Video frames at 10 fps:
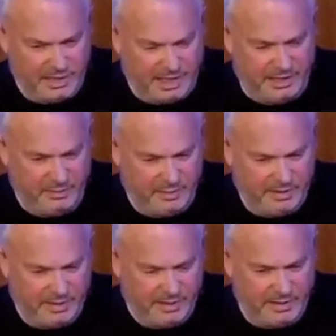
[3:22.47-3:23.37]
camp
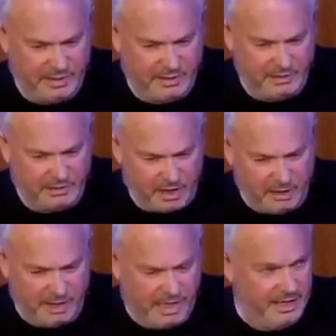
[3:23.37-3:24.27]
can grow
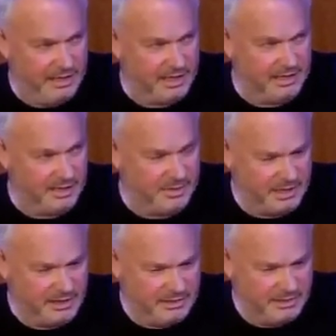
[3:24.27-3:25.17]
again, because it's been
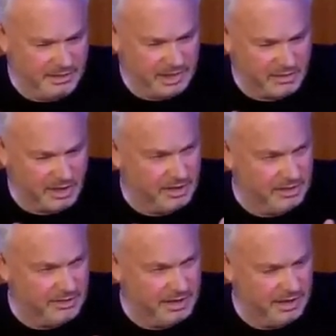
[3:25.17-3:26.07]
shrunk over
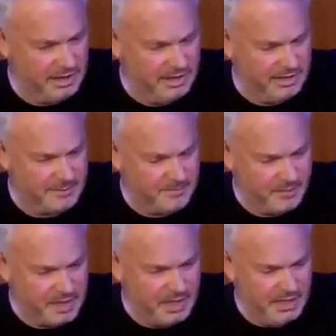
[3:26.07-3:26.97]
the years.
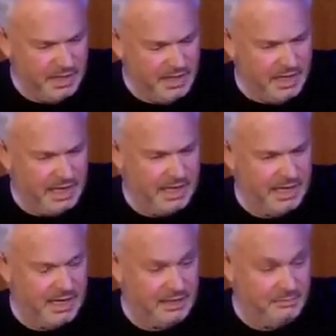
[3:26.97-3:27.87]
And